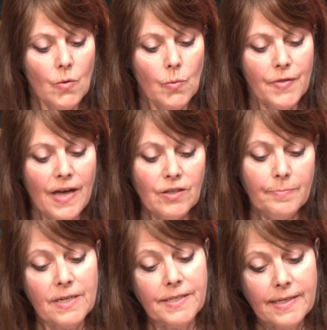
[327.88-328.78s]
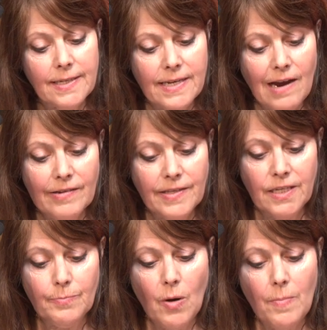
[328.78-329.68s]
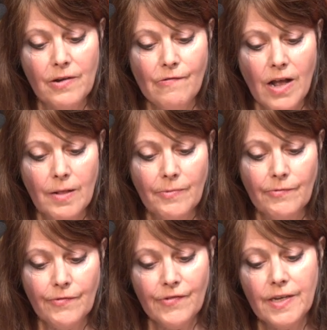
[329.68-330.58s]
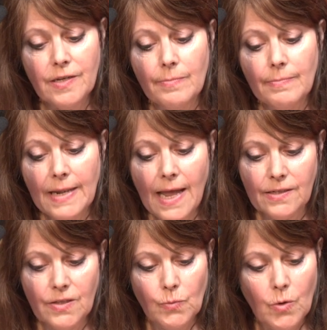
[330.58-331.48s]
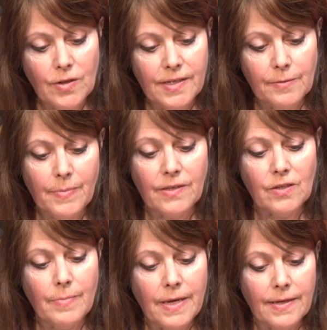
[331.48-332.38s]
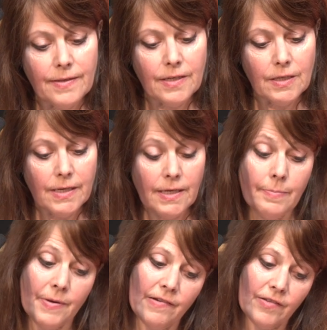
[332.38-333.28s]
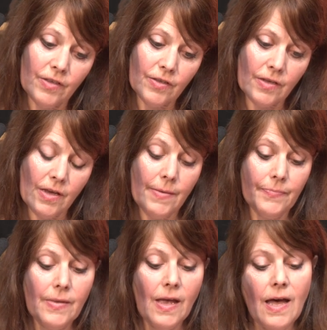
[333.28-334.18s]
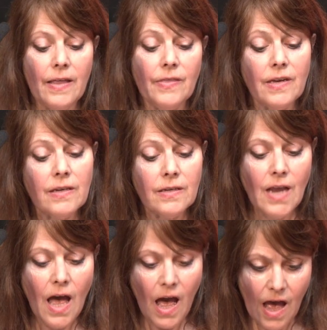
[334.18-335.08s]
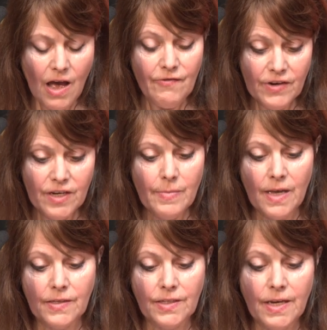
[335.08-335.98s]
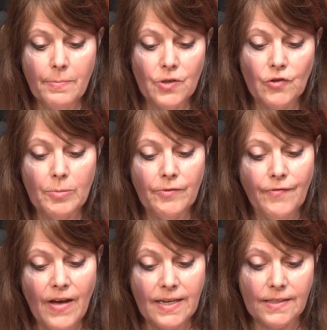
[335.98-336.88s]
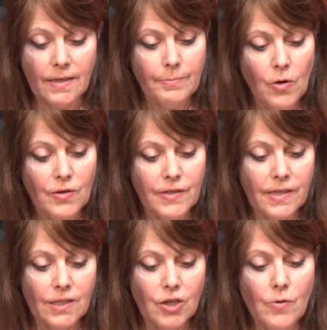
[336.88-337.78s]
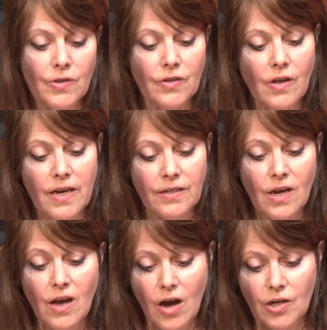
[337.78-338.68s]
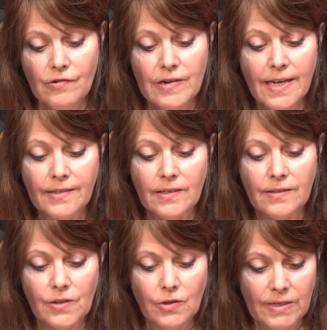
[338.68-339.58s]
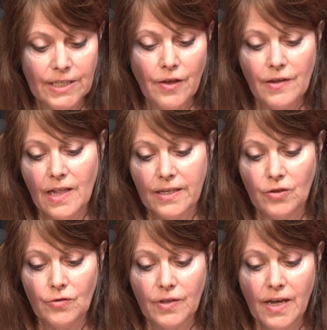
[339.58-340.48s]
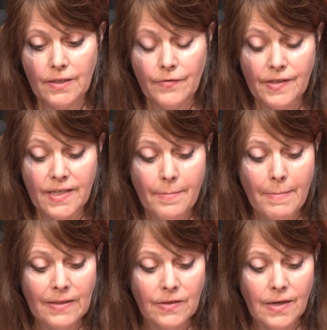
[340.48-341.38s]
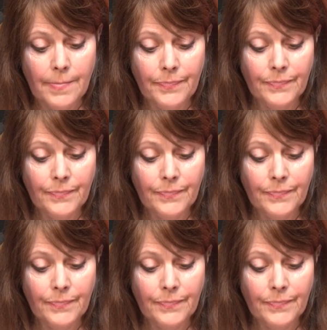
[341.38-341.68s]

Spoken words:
without a politically guaranteed public realm, freedom lacks the worldly space to make its appearance. And then freedom as a demonstrable fact and politics coincide and are related to each other like two sides of the same matter.